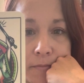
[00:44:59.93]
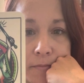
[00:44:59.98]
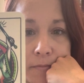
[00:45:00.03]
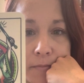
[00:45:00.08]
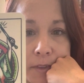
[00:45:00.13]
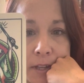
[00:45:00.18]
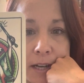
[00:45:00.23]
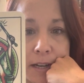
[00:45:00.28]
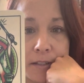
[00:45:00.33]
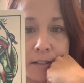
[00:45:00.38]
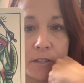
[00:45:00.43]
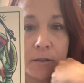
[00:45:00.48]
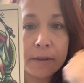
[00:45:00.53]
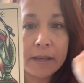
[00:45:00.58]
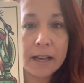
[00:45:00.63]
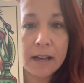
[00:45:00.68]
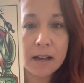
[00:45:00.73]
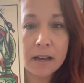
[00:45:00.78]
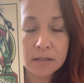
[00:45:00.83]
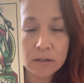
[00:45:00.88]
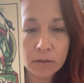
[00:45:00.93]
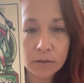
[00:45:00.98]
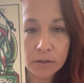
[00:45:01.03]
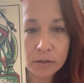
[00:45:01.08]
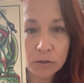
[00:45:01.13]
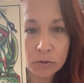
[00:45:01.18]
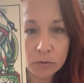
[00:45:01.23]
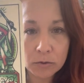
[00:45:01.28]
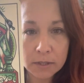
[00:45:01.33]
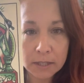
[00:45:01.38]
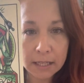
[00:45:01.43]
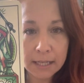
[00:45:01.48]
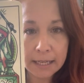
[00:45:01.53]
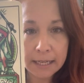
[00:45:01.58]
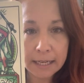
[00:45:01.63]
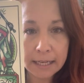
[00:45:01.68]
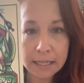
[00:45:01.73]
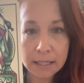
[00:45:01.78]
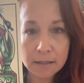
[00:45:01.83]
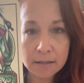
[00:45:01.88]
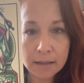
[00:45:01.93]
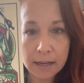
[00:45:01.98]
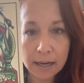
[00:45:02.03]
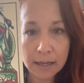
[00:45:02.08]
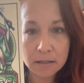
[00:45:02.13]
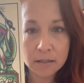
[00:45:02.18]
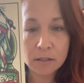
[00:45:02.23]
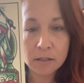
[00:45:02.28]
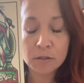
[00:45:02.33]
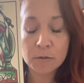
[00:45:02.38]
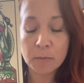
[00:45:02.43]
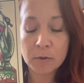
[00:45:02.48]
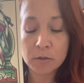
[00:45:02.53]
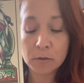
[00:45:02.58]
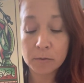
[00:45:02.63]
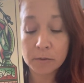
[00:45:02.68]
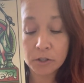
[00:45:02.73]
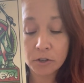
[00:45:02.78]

yeah, so he has all the tools that he needs at his disposal to